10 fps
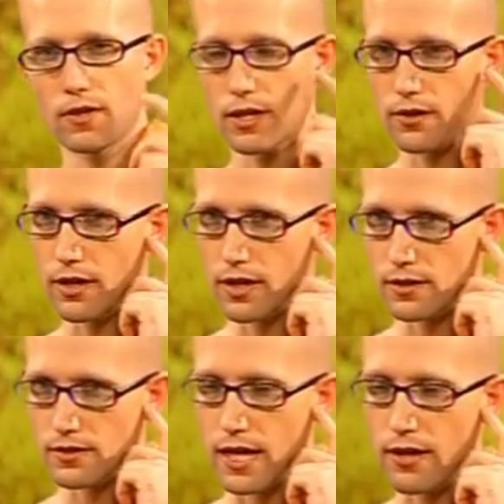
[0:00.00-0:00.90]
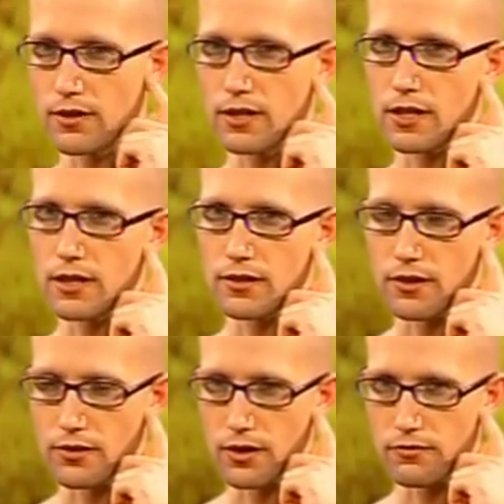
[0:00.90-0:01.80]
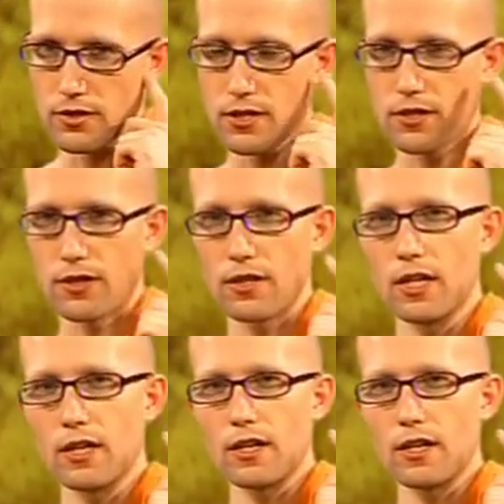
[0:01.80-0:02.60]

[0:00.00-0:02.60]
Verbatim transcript: Hearing, the sound in the ear are, are physical,